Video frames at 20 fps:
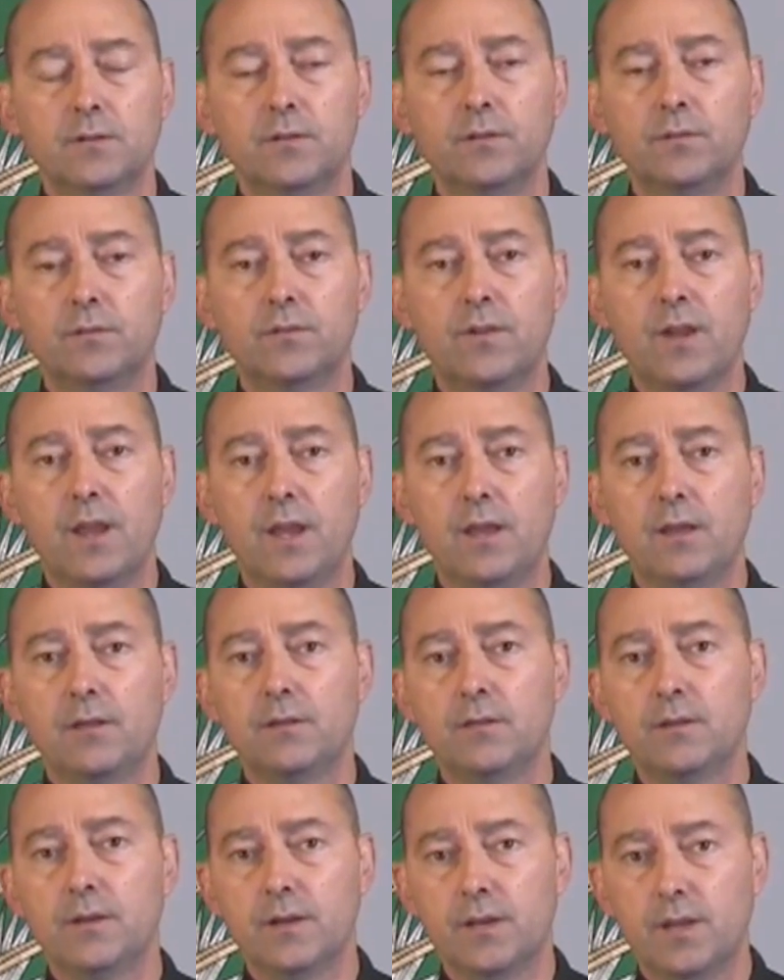to
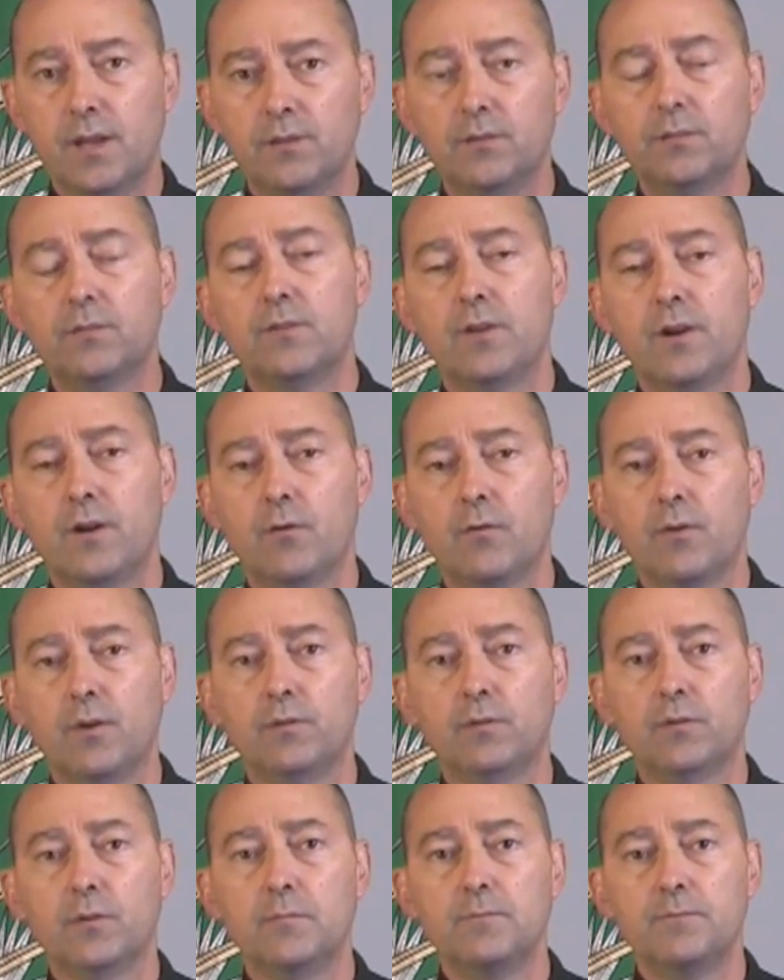stand against
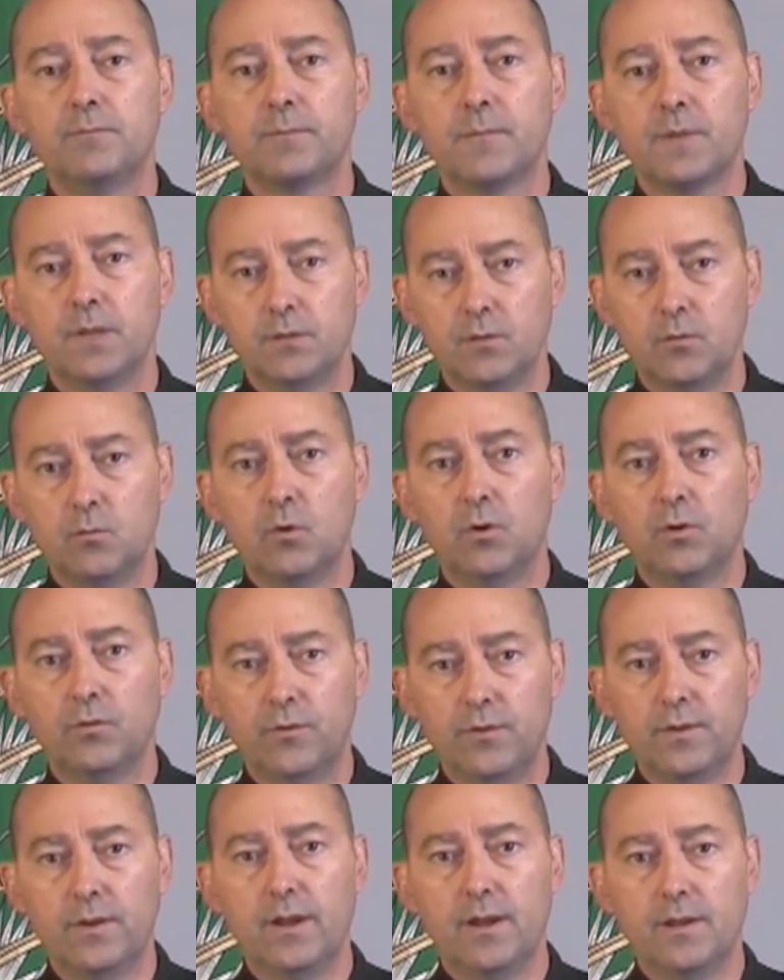terrorism in the
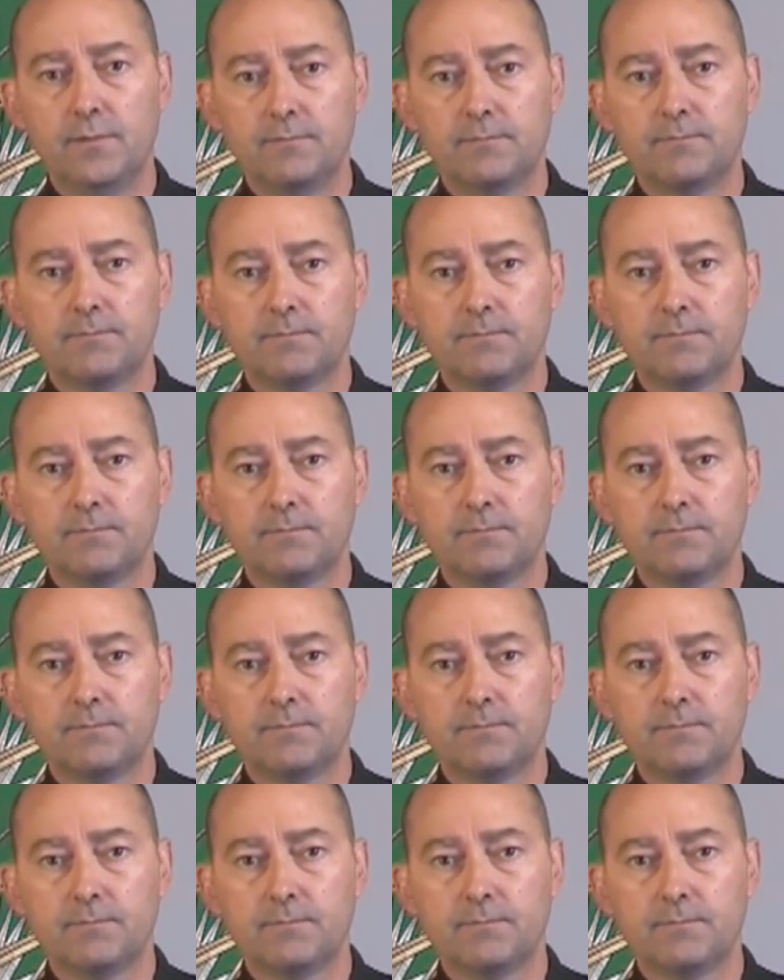world today.